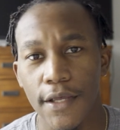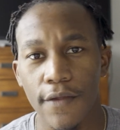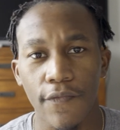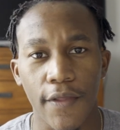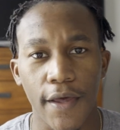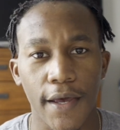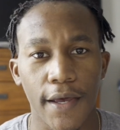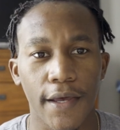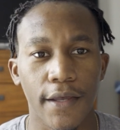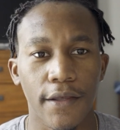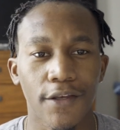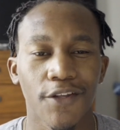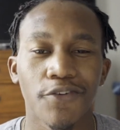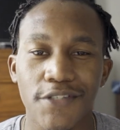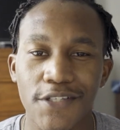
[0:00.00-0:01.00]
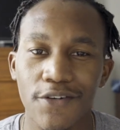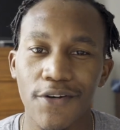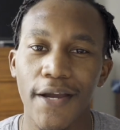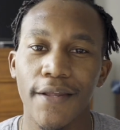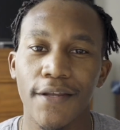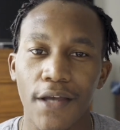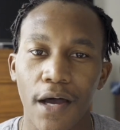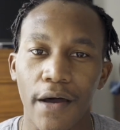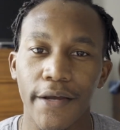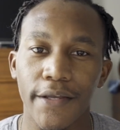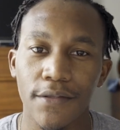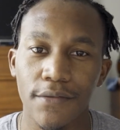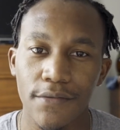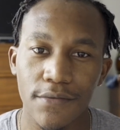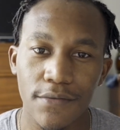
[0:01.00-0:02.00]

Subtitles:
that it's still kind of hunt